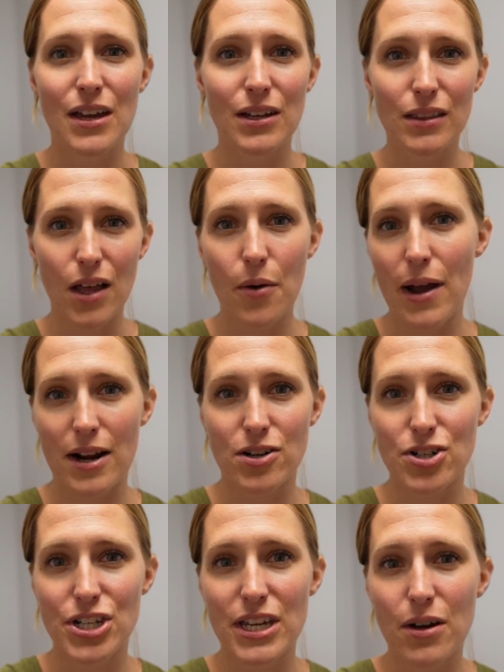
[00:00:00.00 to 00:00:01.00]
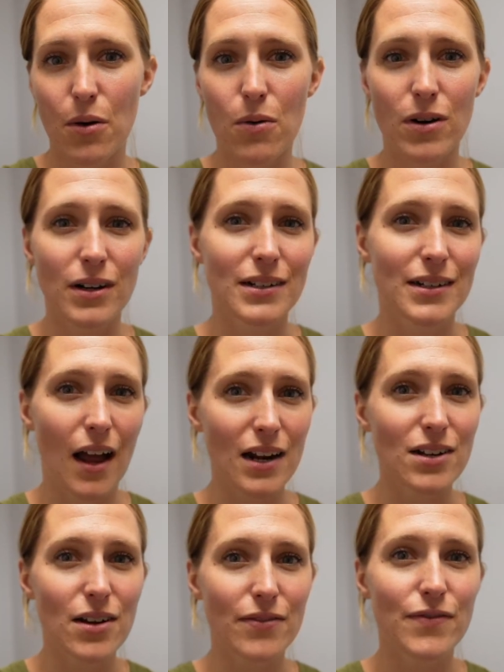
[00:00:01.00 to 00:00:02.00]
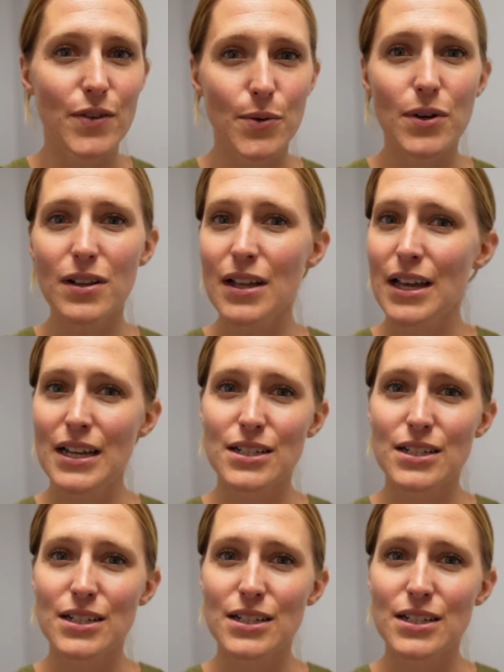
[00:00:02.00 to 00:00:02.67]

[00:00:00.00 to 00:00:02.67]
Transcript: low energy or not enough fuel